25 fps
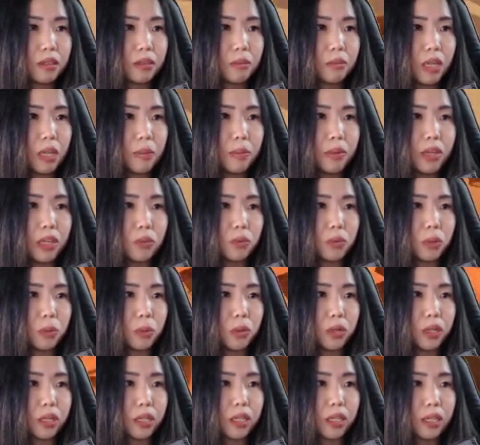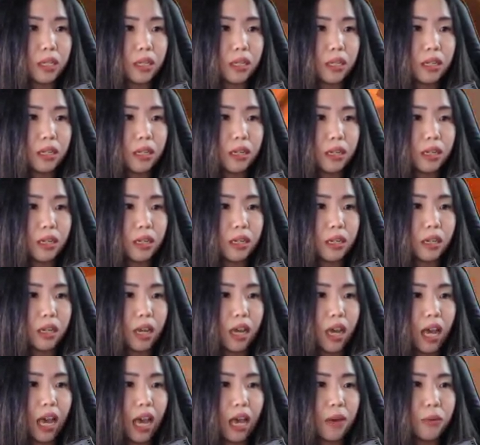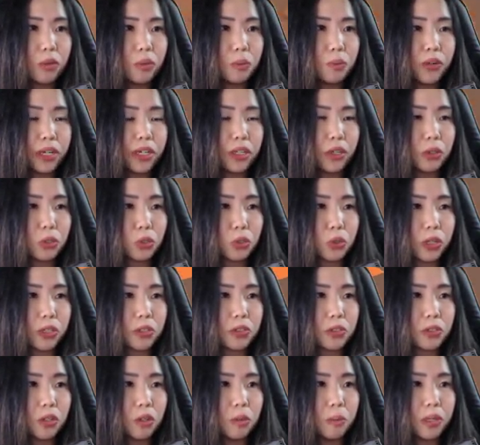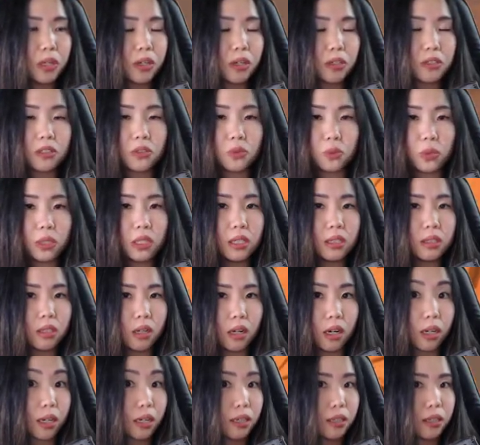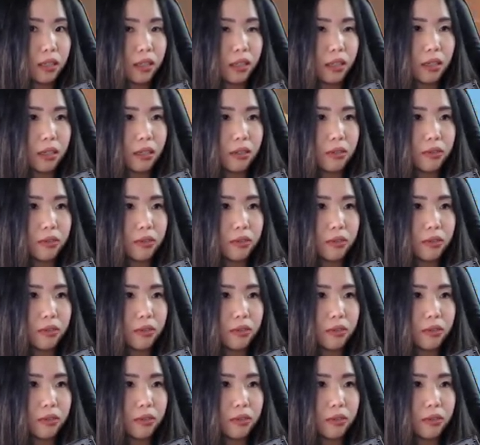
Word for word: Maybe it will work. Let's see. I will bring your torch, though, because it's really dark in the cave.